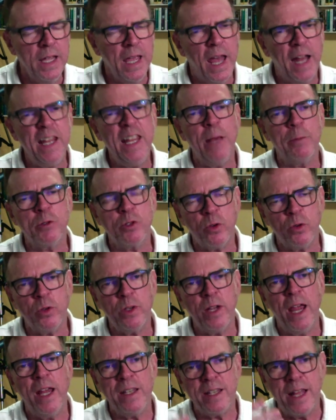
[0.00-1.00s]
and he helps
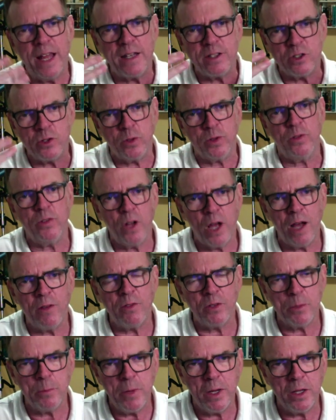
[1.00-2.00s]
create that sort of
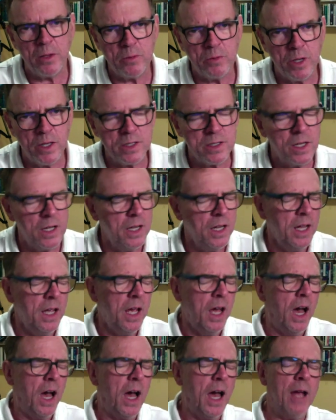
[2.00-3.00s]
novel in many ways.
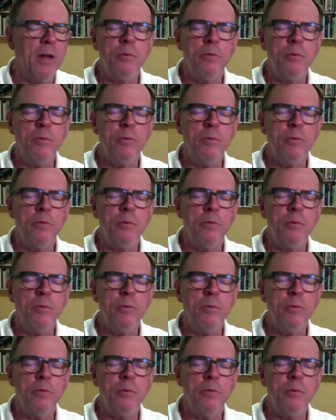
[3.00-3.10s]
I